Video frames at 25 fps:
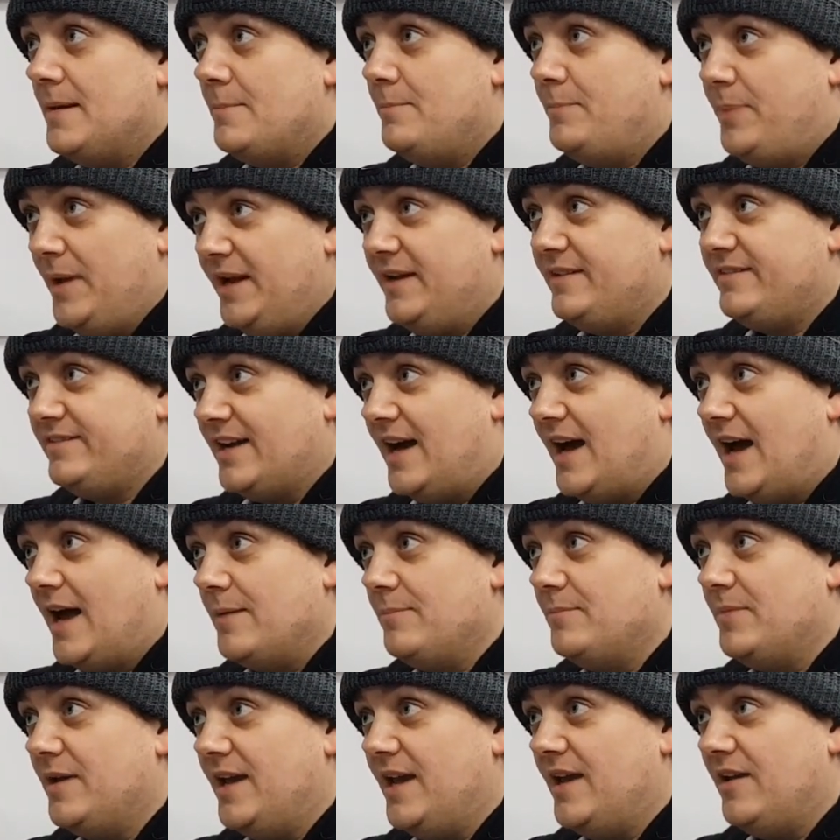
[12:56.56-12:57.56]
big
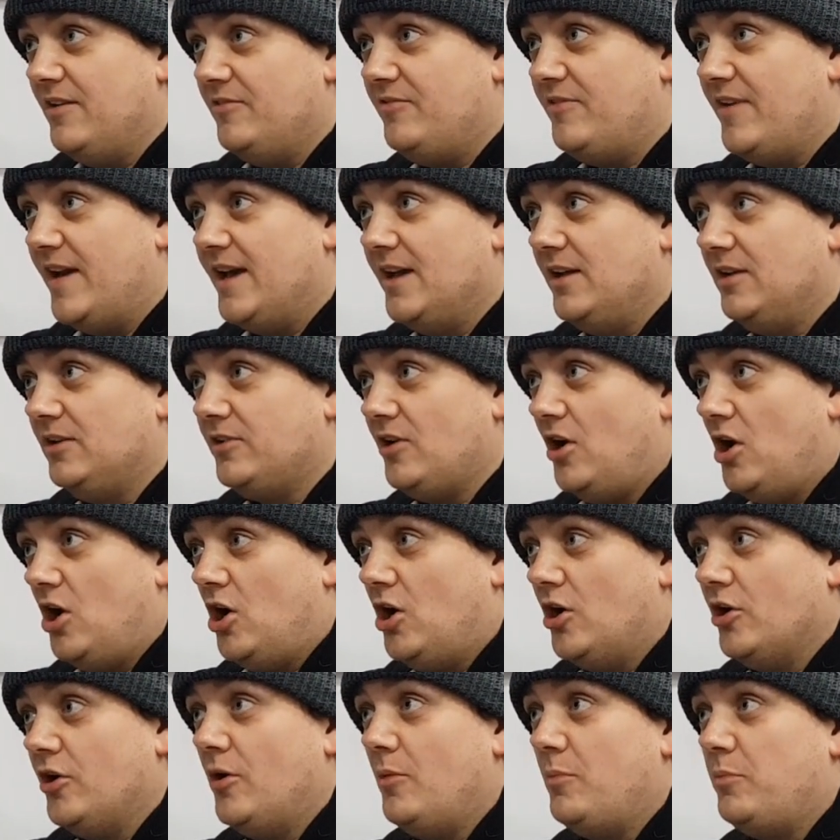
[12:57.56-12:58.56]
time, it failed
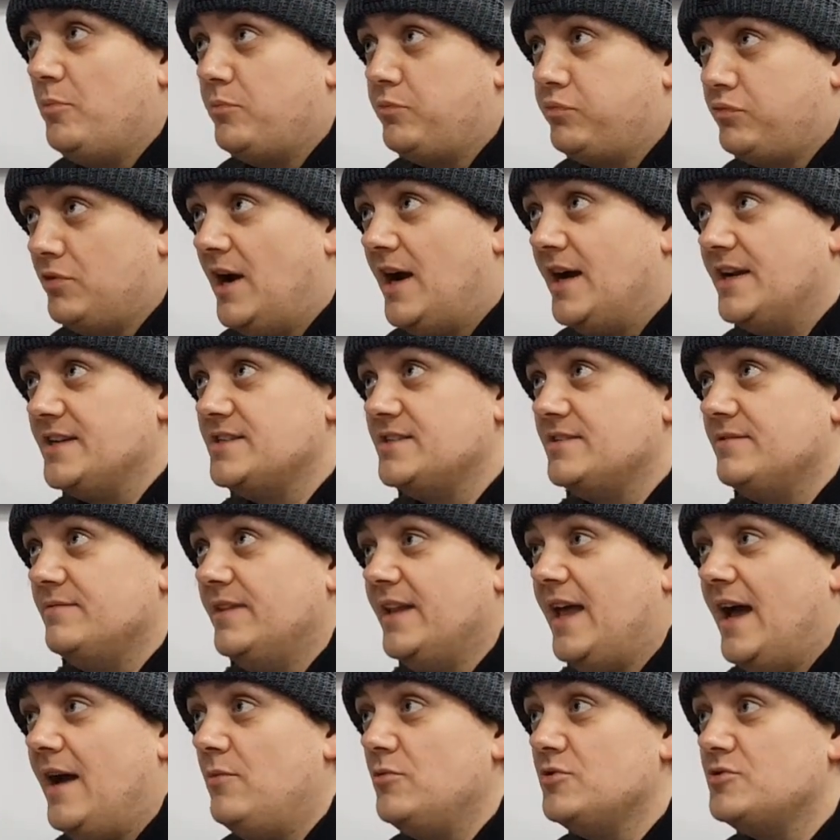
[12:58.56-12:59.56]
on price.
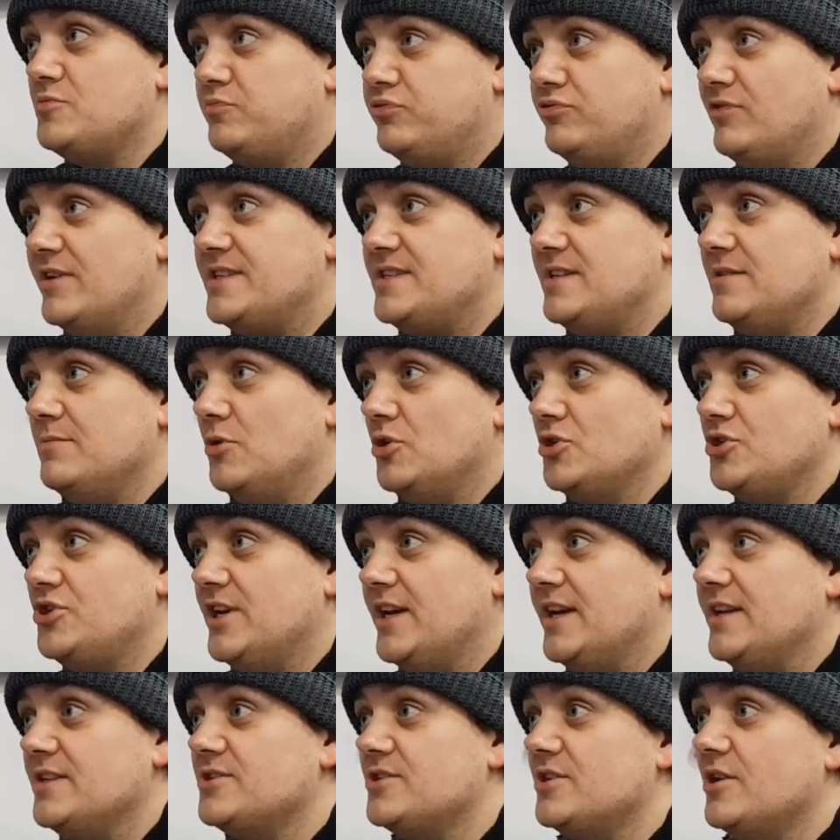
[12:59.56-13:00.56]
That was pretty much
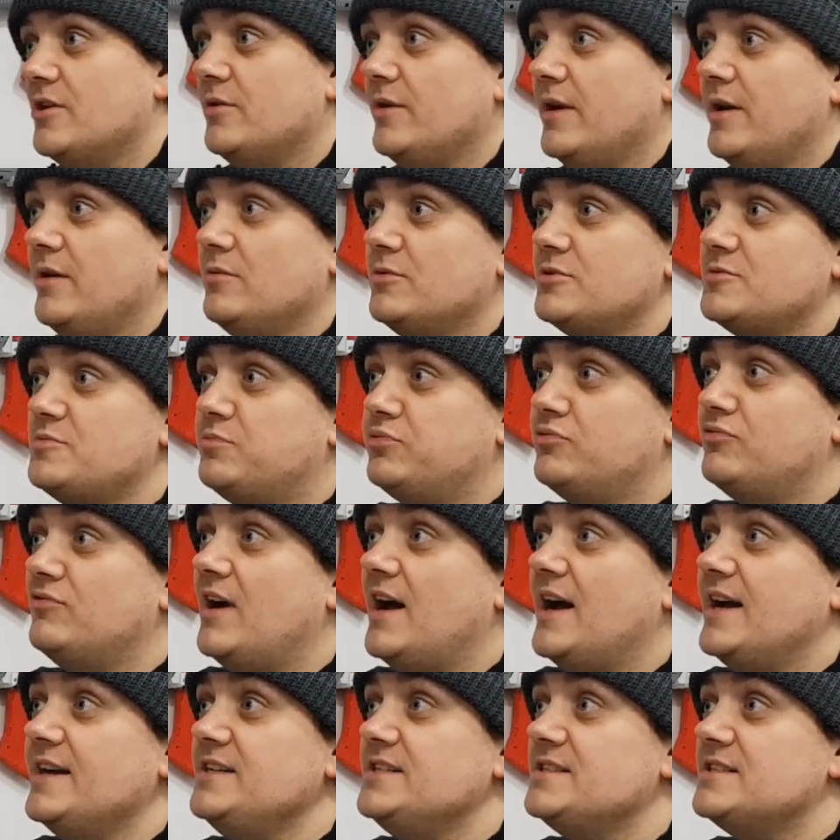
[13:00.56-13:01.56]
it. So it was
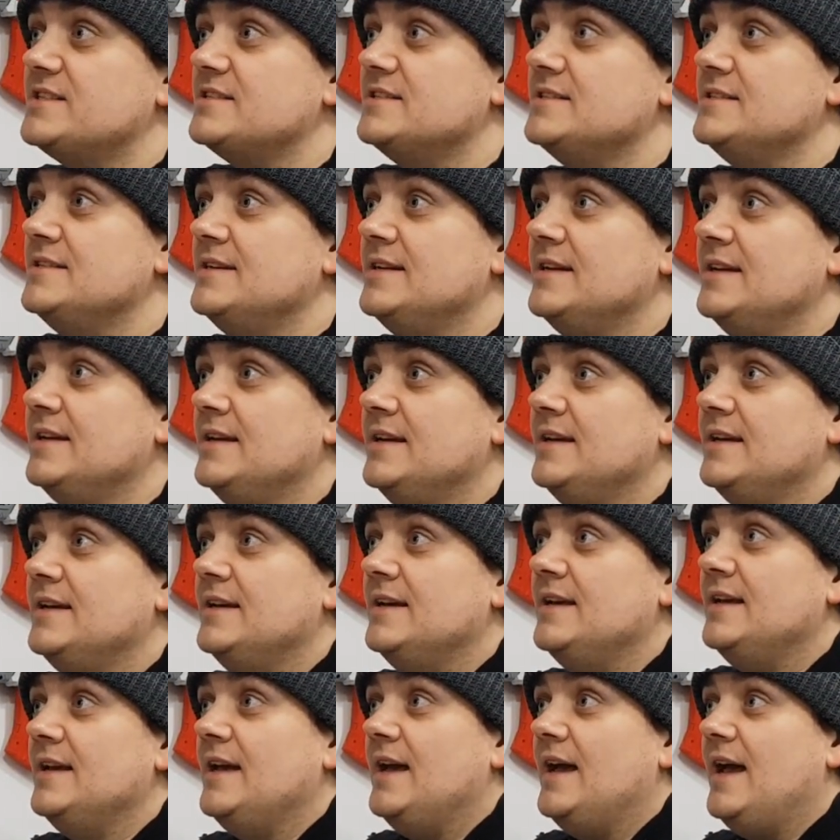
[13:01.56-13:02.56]
price
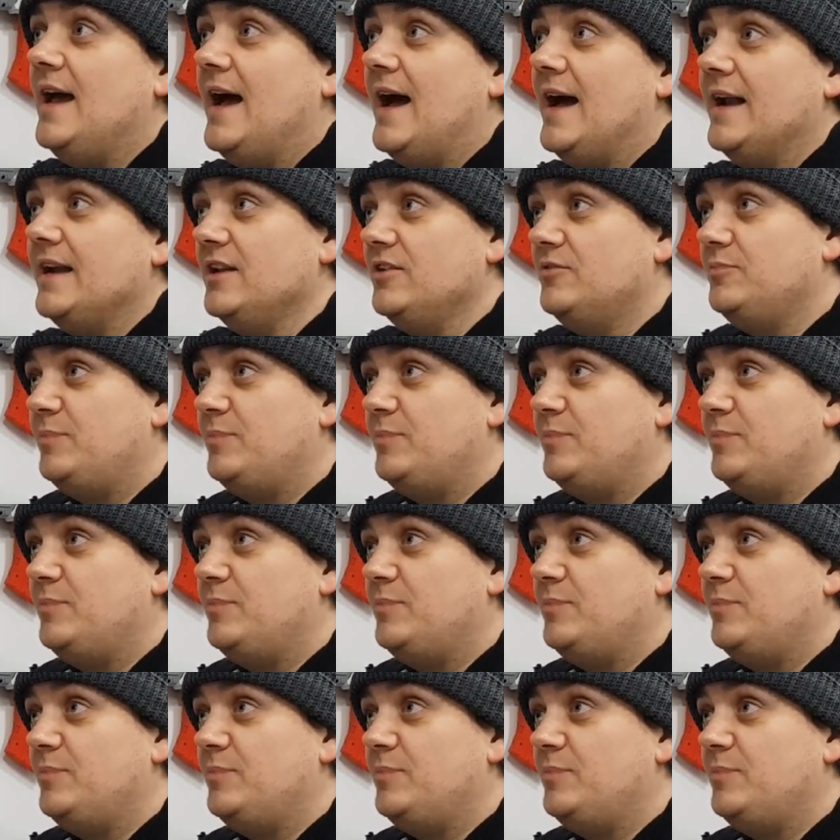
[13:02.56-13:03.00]
and its